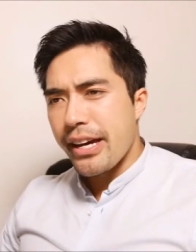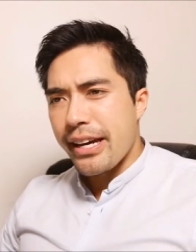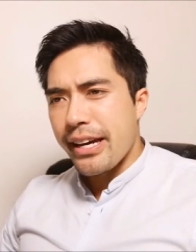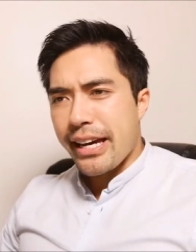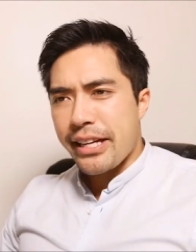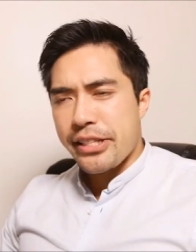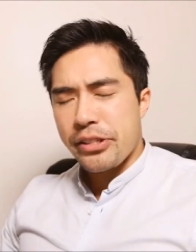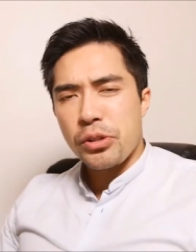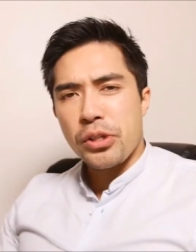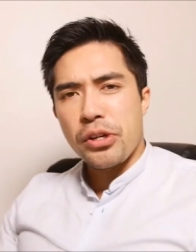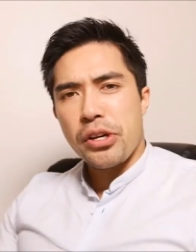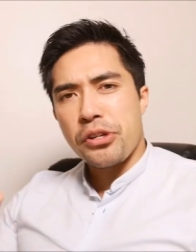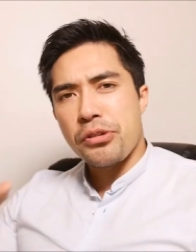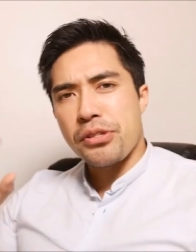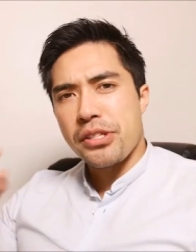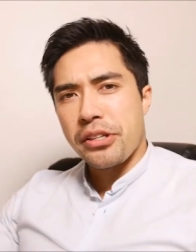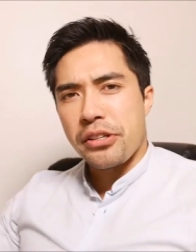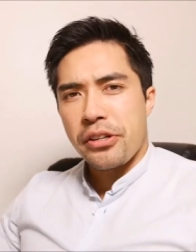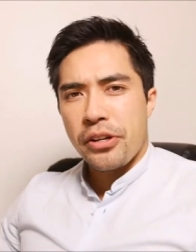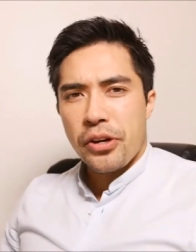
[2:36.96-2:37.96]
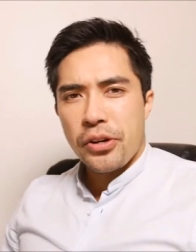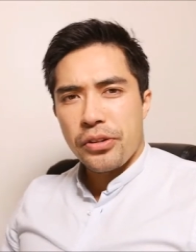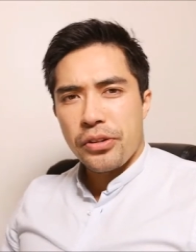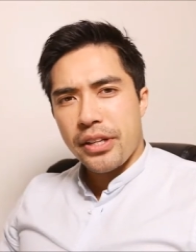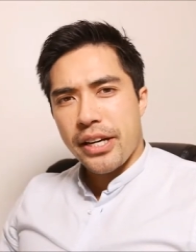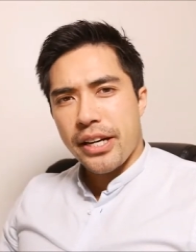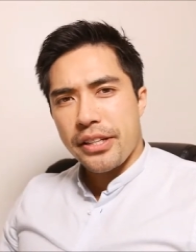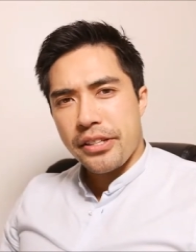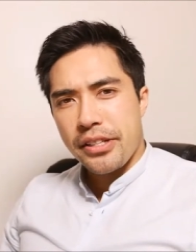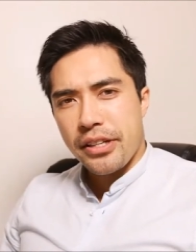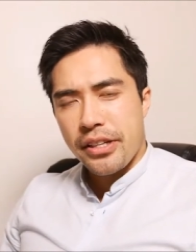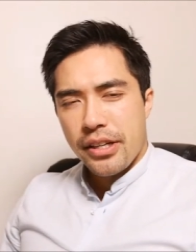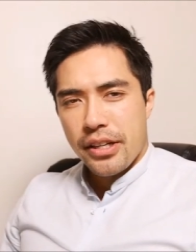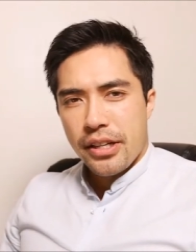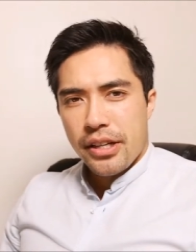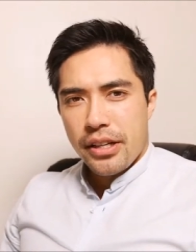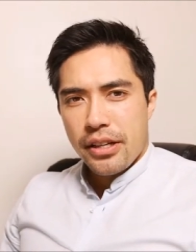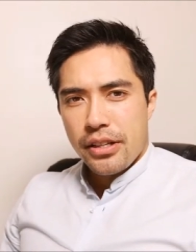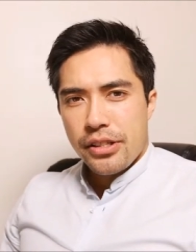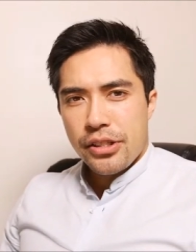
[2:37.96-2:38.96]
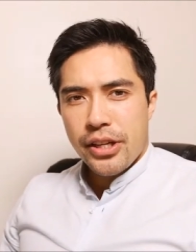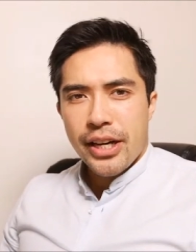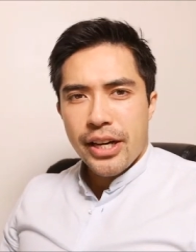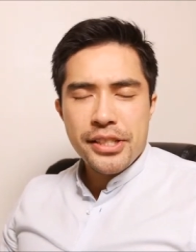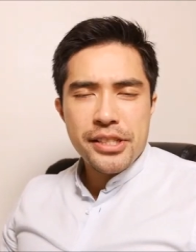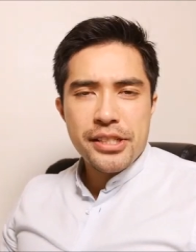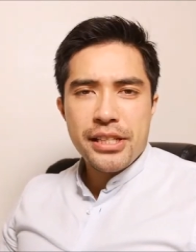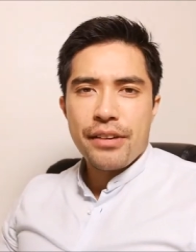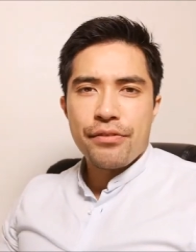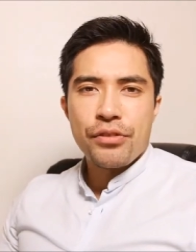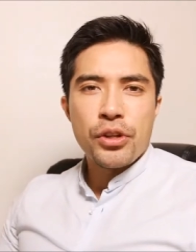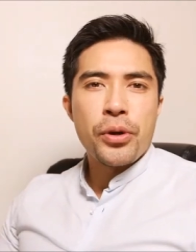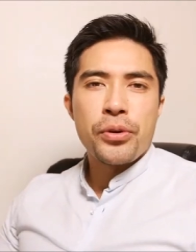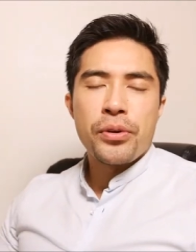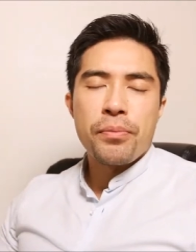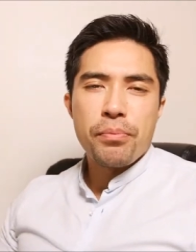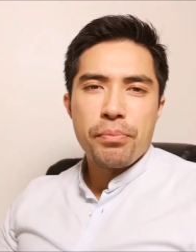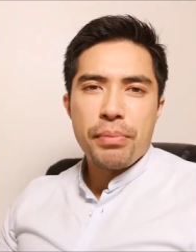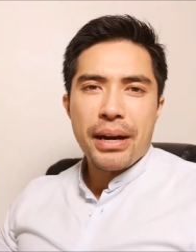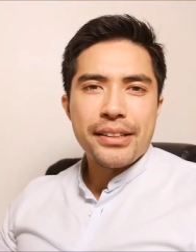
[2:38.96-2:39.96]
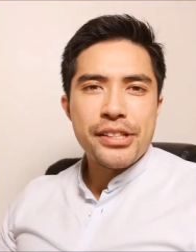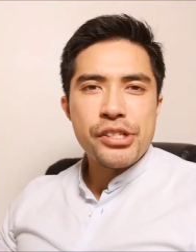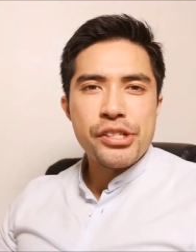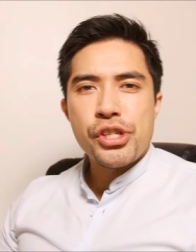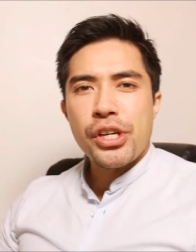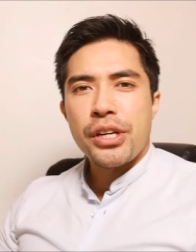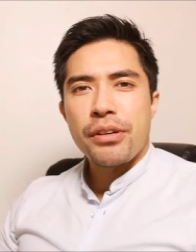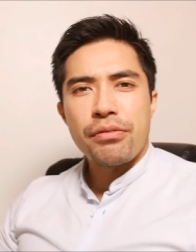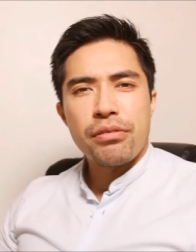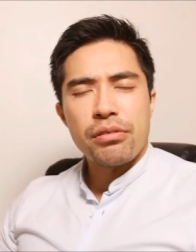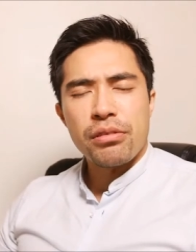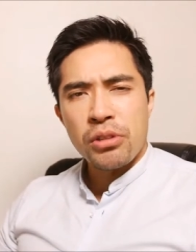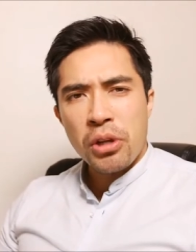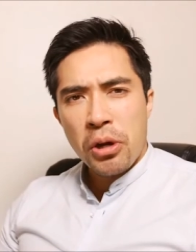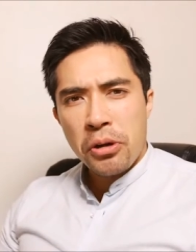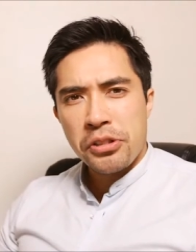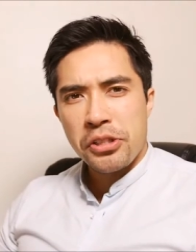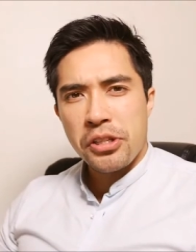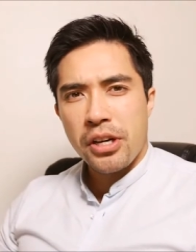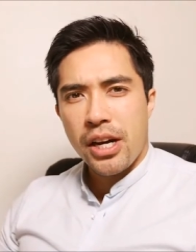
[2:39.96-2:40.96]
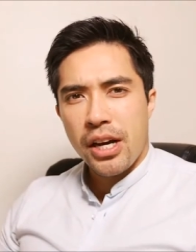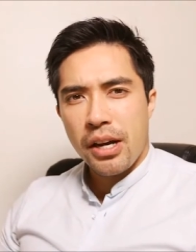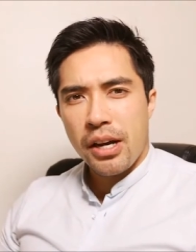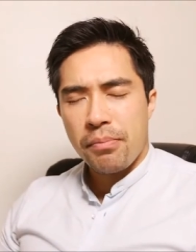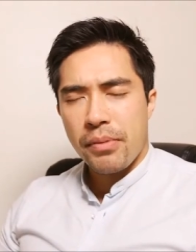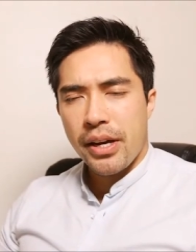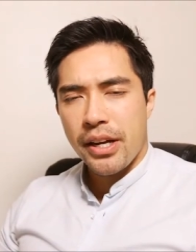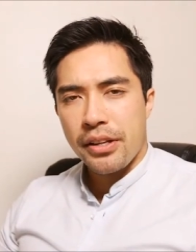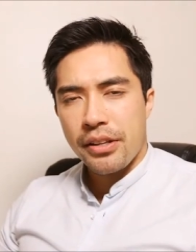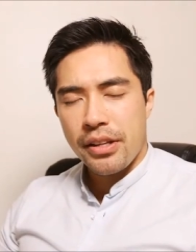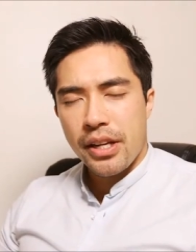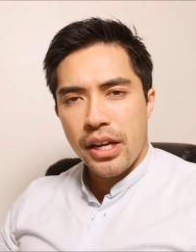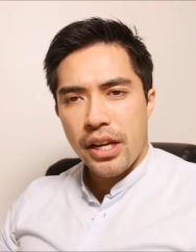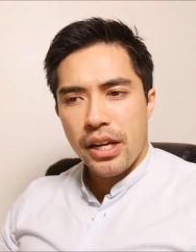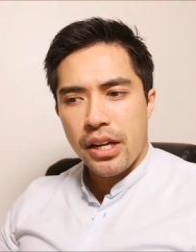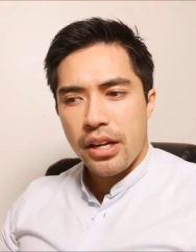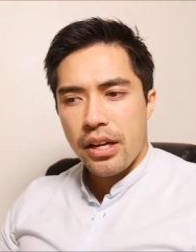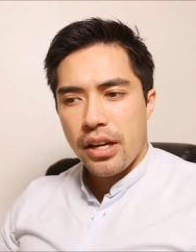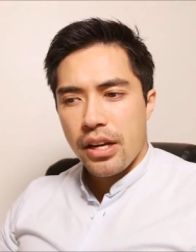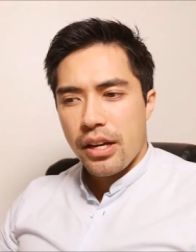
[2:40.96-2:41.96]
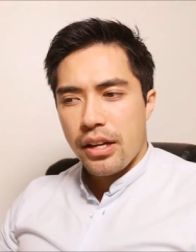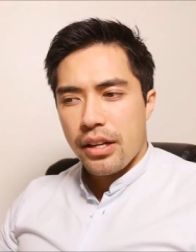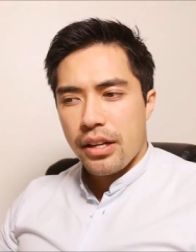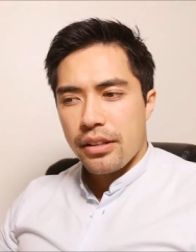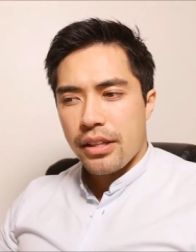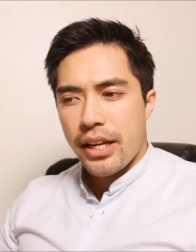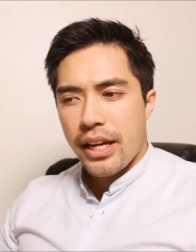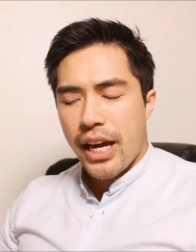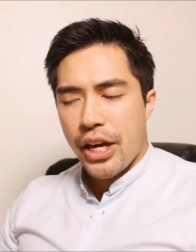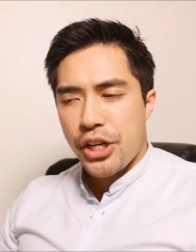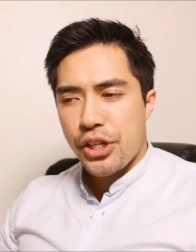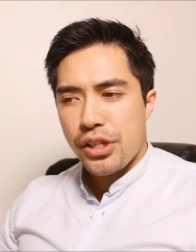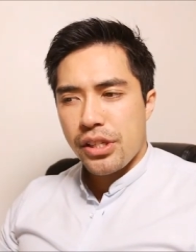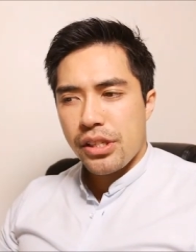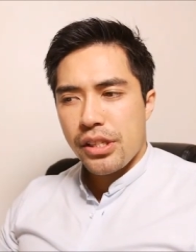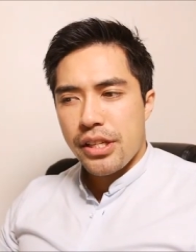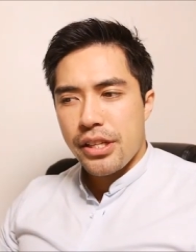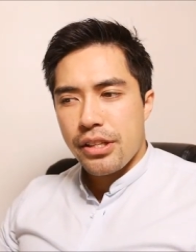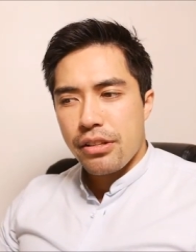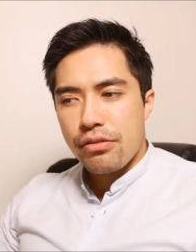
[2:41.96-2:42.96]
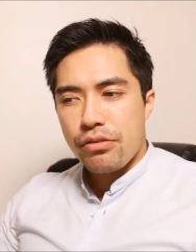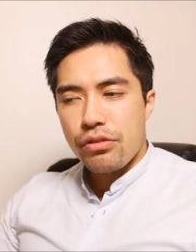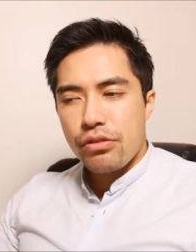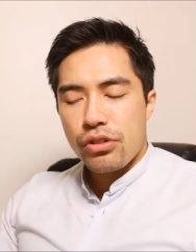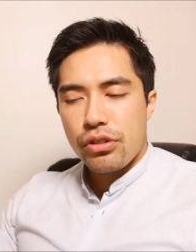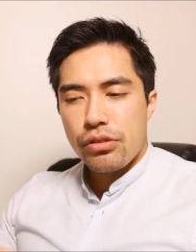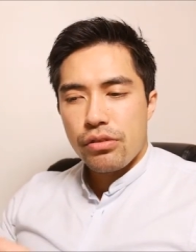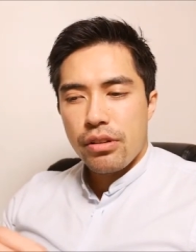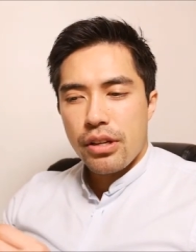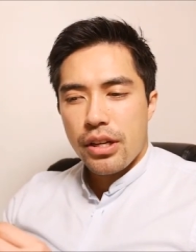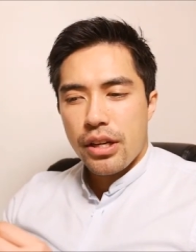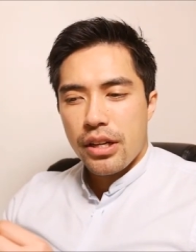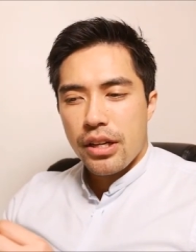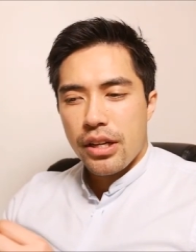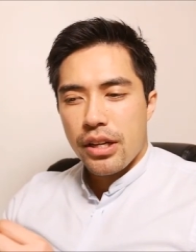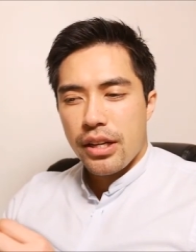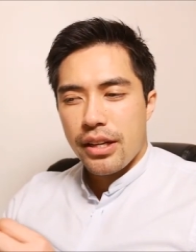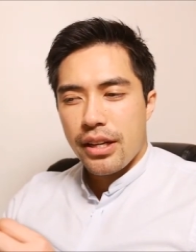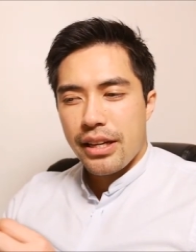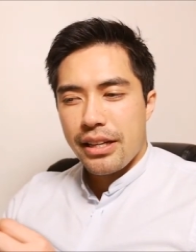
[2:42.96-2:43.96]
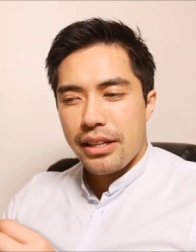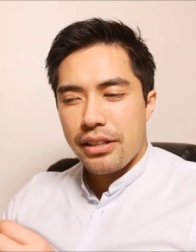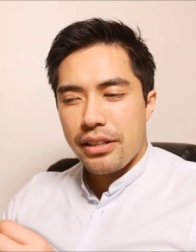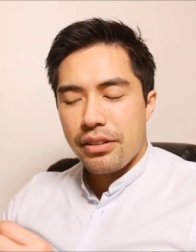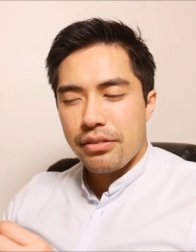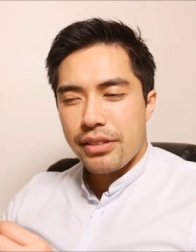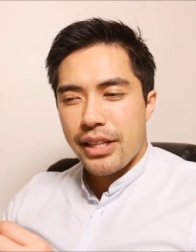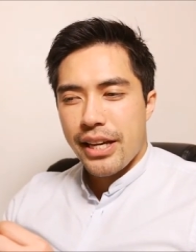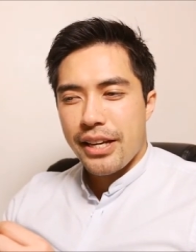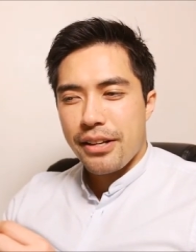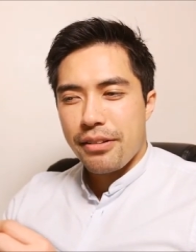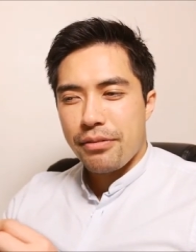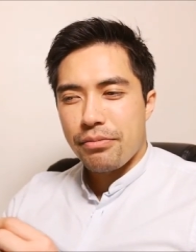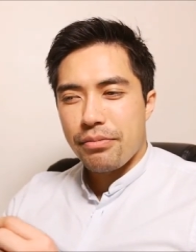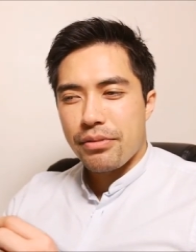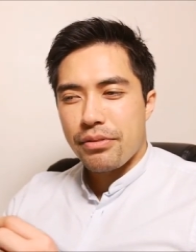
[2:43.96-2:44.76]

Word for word: It's also interesting to note that scientists have known about this gene for a long time and they they actually uh, they